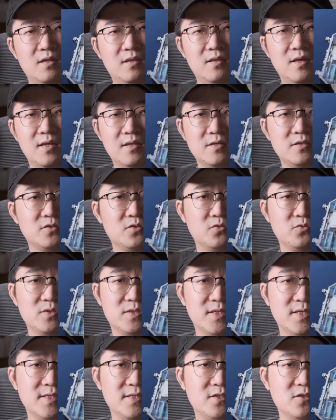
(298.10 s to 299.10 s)
that is to
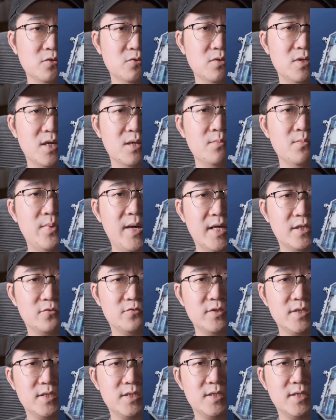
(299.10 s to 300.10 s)
say sodium
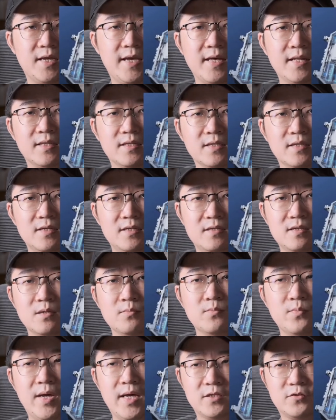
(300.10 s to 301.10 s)
batteries and
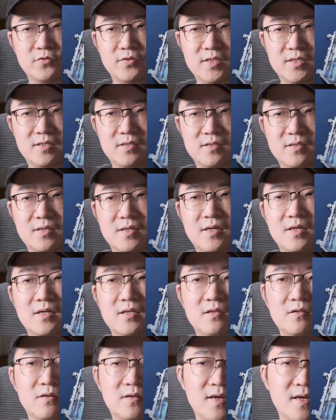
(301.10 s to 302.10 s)
lithium batteries,
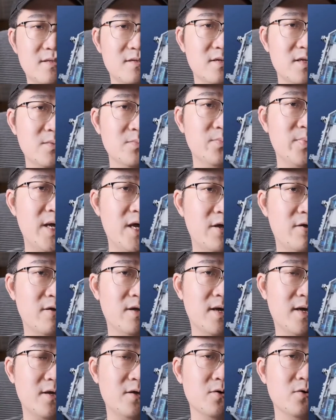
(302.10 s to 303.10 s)
together in
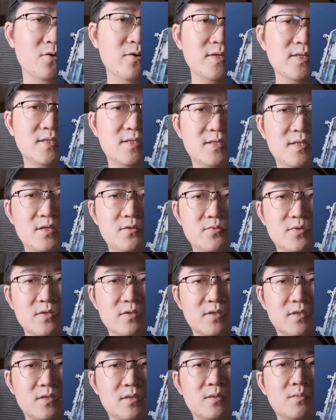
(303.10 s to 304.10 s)
parallel or in
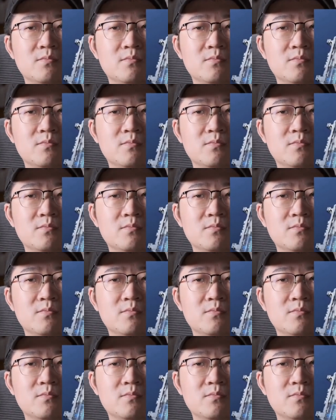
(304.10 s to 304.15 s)
series.